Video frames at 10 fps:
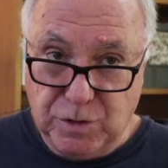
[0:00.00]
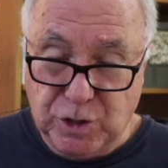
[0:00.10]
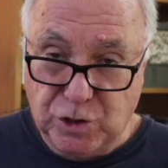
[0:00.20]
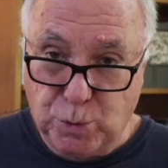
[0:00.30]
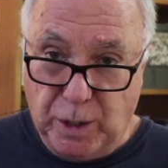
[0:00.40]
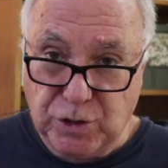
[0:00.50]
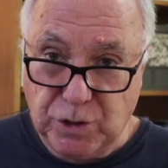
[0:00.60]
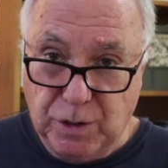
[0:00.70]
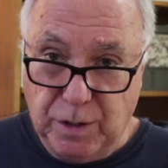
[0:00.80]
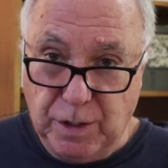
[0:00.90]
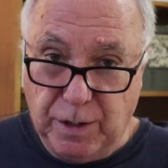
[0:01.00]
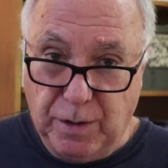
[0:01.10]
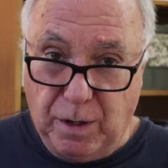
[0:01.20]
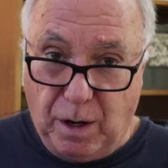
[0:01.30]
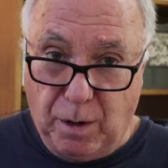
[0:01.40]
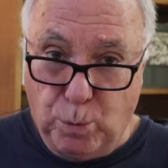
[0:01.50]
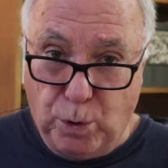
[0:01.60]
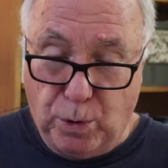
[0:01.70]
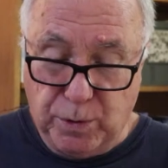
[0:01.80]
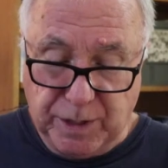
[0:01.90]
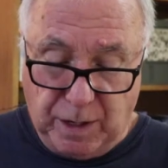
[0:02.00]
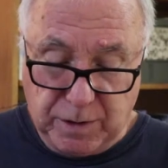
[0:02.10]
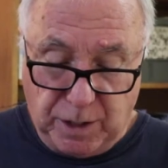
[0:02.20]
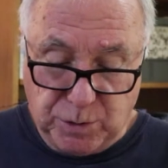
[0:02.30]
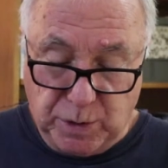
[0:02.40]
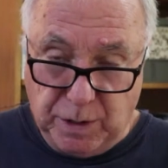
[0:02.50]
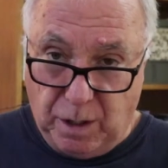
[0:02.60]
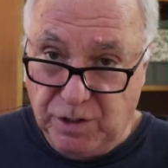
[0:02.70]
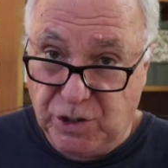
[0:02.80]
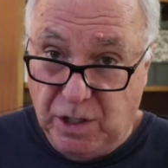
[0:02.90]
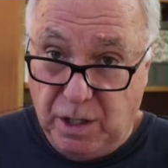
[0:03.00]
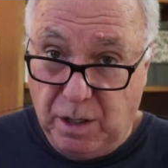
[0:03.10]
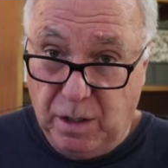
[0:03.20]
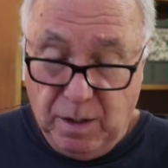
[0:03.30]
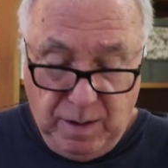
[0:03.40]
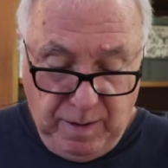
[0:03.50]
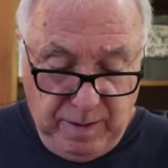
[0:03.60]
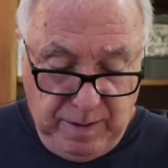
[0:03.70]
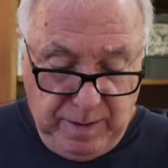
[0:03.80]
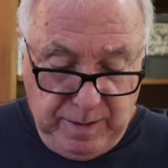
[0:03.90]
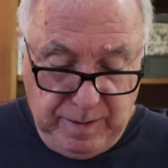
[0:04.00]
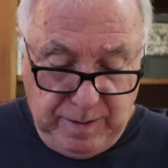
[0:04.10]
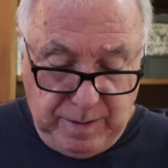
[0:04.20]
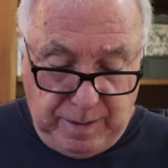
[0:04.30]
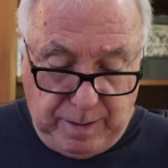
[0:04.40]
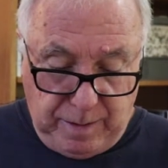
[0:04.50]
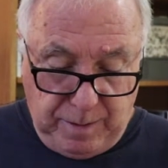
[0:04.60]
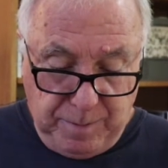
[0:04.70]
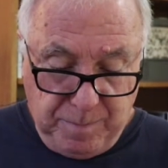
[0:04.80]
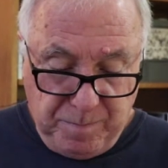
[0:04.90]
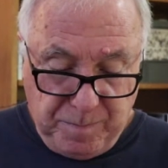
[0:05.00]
situation in our world, in our country, in our city. I